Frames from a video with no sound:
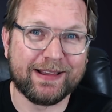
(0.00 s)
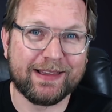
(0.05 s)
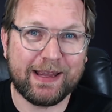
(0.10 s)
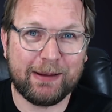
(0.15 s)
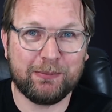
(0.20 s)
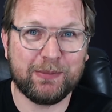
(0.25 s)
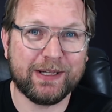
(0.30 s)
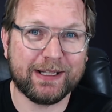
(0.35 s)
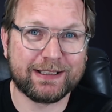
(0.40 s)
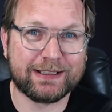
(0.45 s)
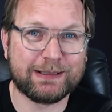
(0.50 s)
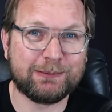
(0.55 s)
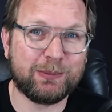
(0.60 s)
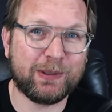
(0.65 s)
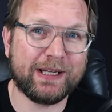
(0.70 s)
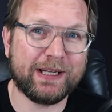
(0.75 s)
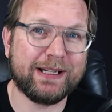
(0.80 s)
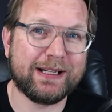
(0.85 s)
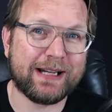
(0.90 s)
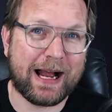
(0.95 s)
And let me
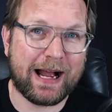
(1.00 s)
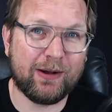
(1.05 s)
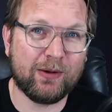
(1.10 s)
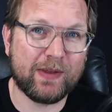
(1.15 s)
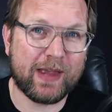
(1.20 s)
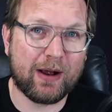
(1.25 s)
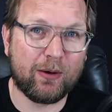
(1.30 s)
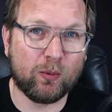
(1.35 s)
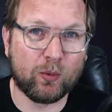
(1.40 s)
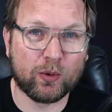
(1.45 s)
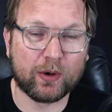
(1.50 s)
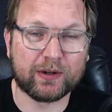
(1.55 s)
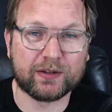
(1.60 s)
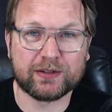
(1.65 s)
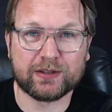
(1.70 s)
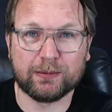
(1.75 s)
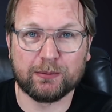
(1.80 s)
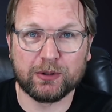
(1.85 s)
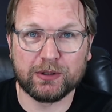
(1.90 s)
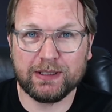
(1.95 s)
explain how that
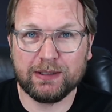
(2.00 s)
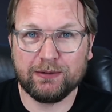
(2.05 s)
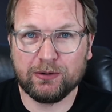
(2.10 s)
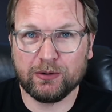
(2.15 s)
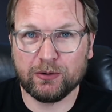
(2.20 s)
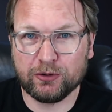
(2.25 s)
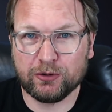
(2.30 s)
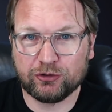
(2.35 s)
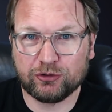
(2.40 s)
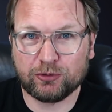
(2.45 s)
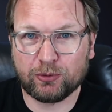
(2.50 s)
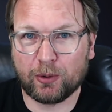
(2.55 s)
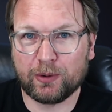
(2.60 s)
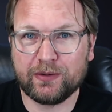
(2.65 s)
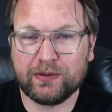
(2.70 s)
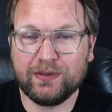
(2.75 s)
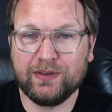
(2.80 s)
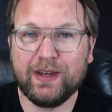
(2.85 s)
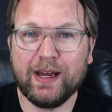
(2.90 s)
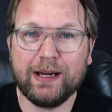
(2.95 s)
works. I'm going to give you a
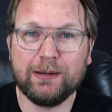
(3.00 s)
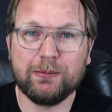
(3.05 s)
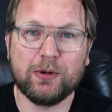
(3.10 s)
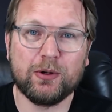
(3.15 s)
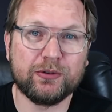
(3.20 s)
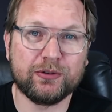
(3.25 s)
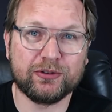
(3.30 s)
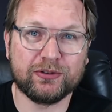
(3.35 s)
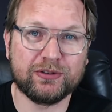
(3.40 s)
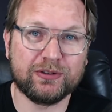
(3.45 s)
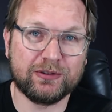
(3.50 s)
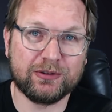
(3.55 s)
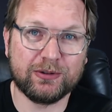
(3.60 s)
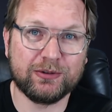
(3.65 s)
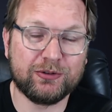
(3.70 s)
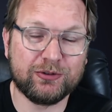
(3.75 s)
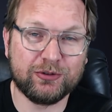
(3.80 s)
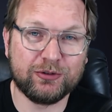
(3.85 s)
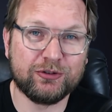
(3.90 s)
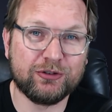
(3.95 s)
short demo
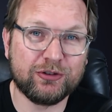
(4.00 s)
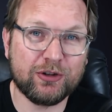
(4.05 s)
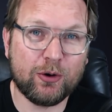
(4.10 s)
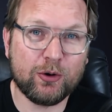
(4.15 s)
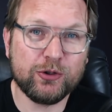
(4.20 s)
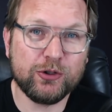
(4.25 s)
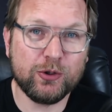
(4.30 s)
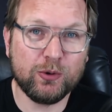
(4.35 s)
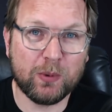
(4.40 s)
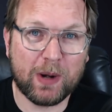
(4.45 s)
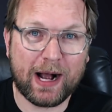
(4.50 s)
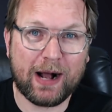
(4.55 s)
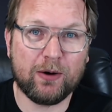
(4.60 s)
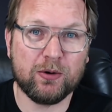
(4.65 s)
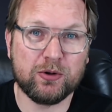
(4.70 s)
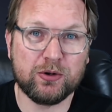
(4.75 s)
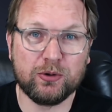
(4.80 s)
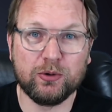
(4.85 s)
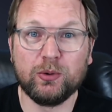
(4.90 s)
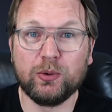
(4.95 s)
to show you
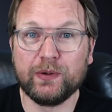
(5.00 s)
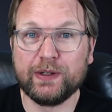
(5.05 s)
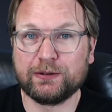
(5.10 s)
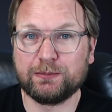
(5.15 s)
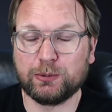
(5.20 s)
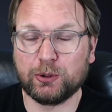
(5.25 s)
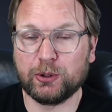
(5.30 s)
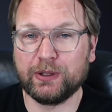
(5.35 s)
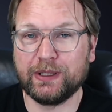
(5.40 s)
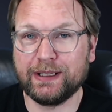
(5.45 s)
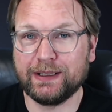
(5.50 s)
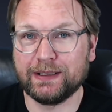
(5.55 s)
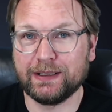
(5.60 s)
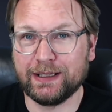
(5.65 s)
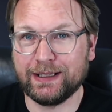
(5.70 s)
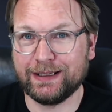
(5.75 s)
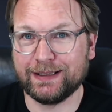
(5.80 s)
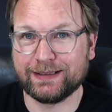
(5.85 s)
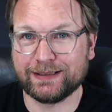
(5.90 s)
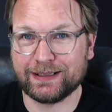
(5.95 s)
how cool this plugin
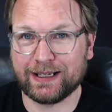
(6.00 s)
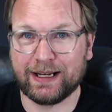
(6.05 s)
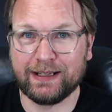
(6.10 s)
is.